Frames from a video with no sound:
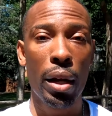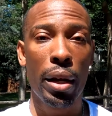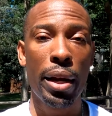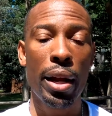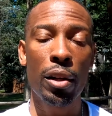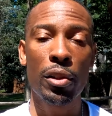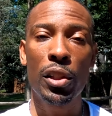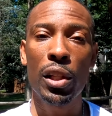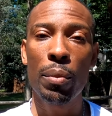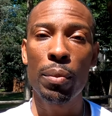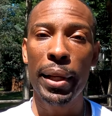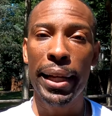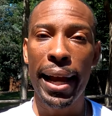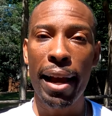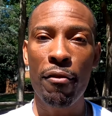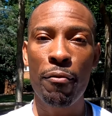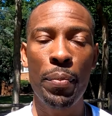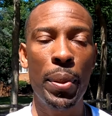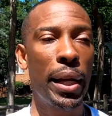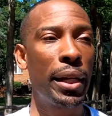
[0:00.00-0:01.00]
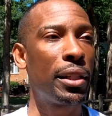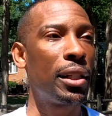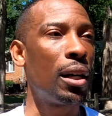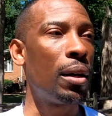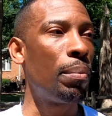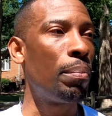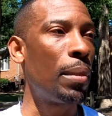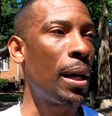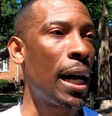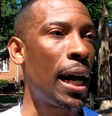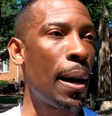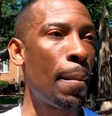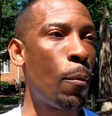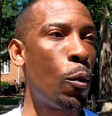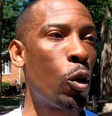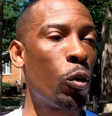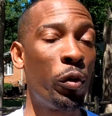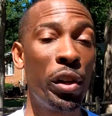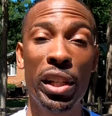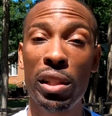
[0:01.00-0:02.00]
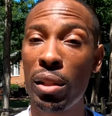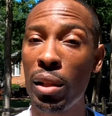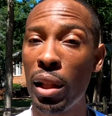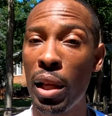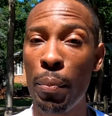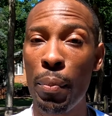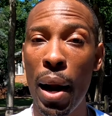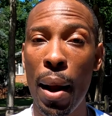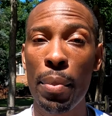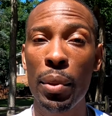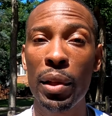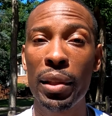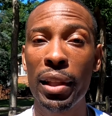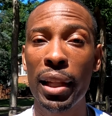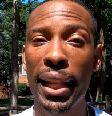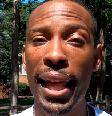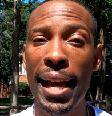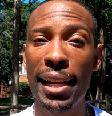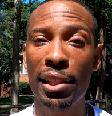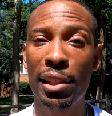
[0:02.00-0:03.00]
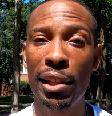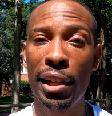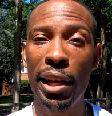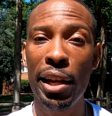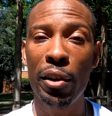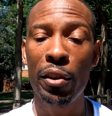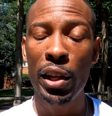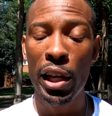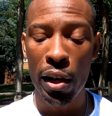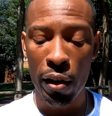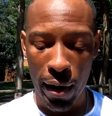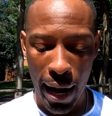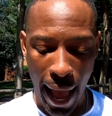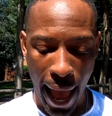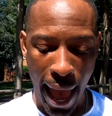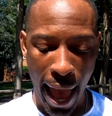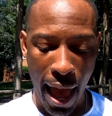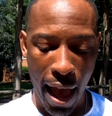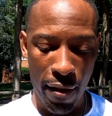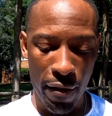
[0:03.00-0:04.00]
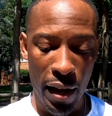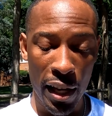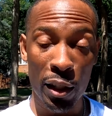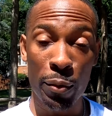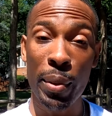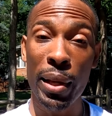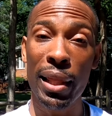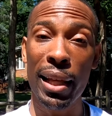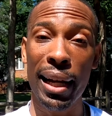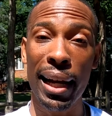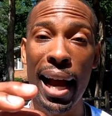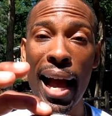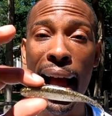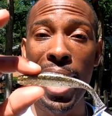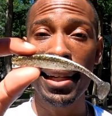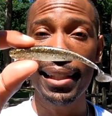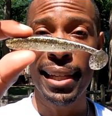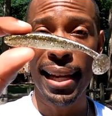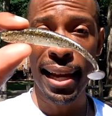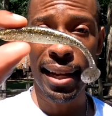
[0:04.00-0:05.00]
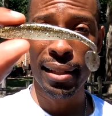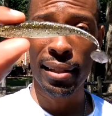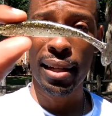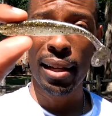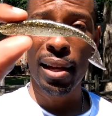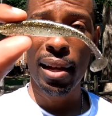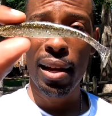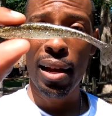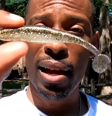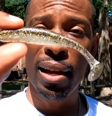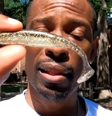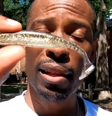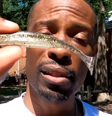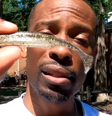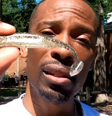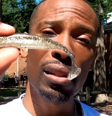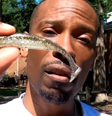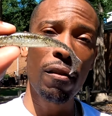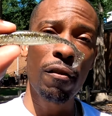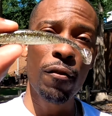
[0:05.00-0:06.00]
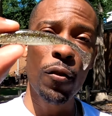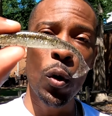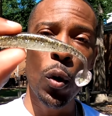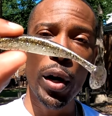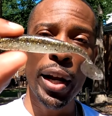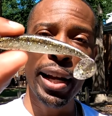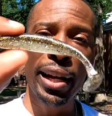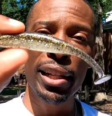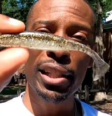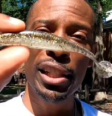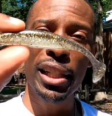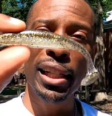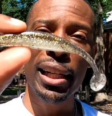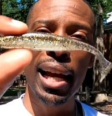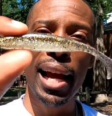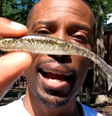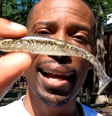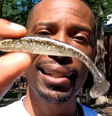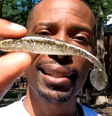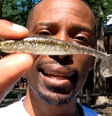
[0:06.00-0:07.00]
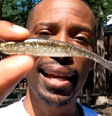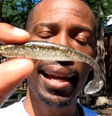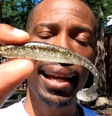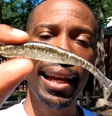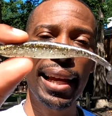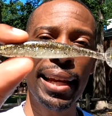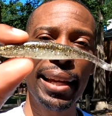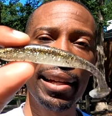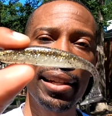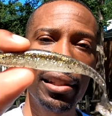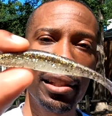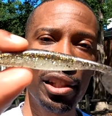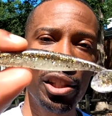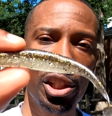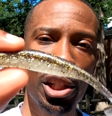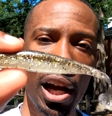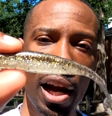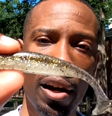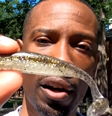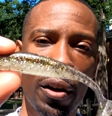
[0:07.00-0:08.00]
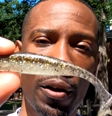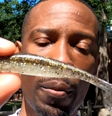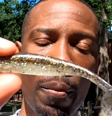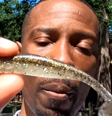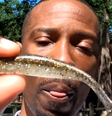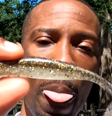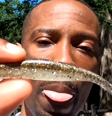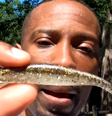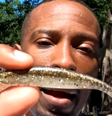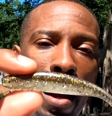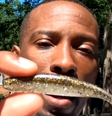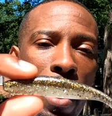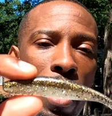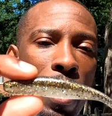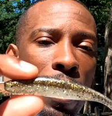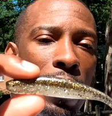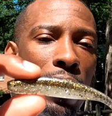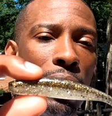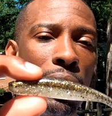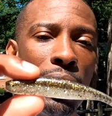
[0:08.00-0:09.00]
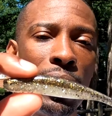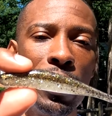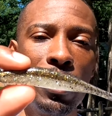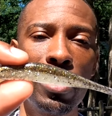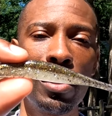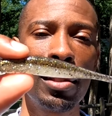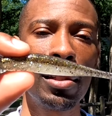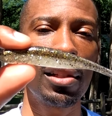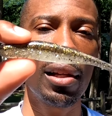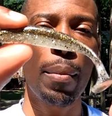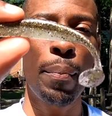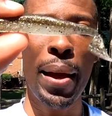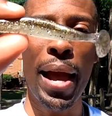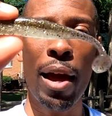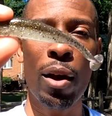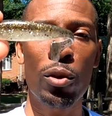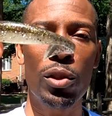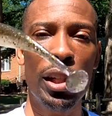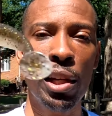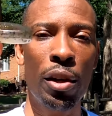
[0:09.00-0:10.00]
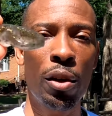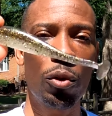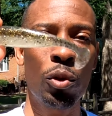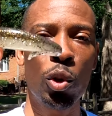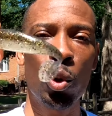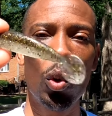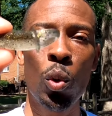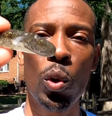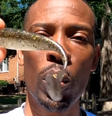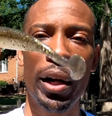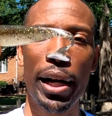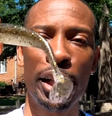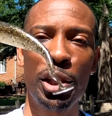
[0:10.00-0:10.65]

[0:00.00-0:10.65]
Now, something I've picked up more recently, probably in the last year, year and a half, has been the Keitech. And this is a 4-inch Keitech Easy Shiner. And this is a paddle-tailed lure.